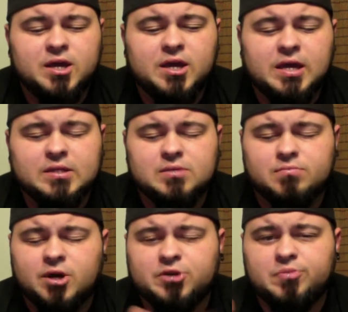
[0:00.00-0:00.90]
it's
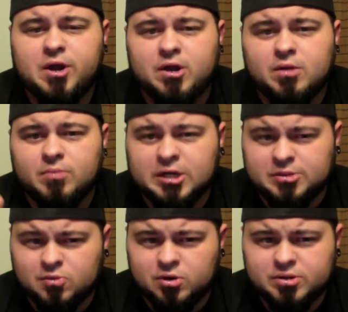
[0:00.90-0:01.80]
much better, much
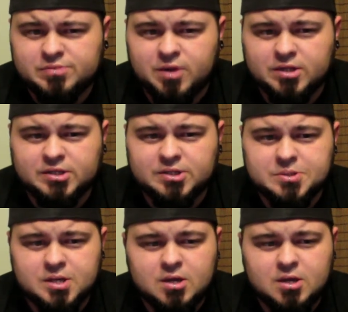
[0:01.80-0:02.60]
more responsive.